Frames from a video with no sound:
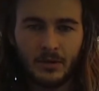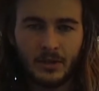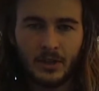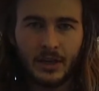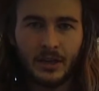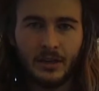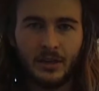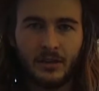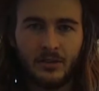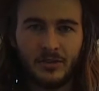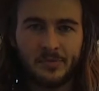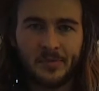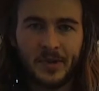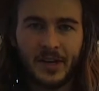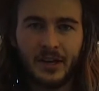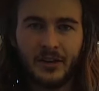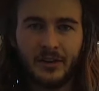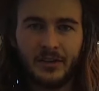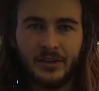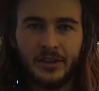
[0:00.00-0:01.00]
get
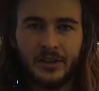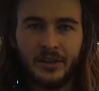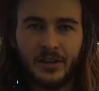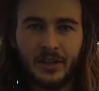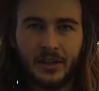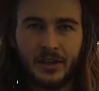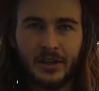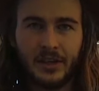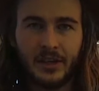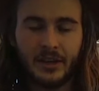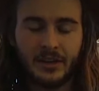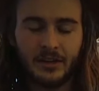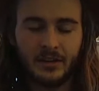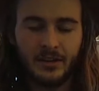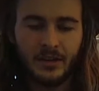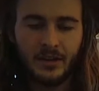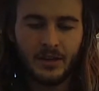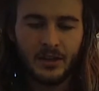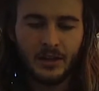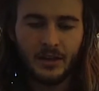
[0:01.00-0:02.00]
inspired
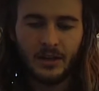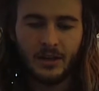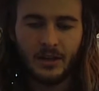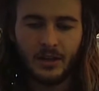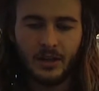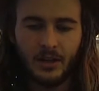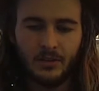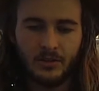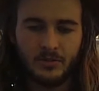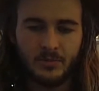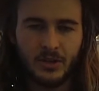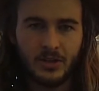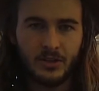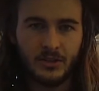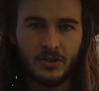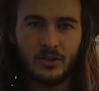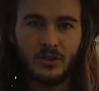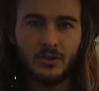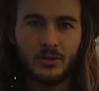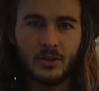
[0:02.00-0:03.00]
again, and it was
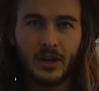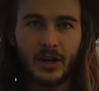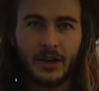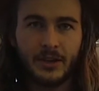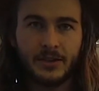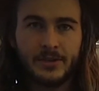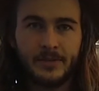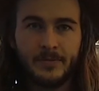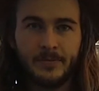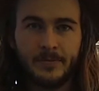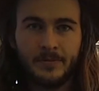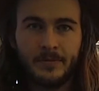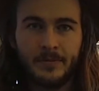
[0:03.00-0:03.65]
because of you guys.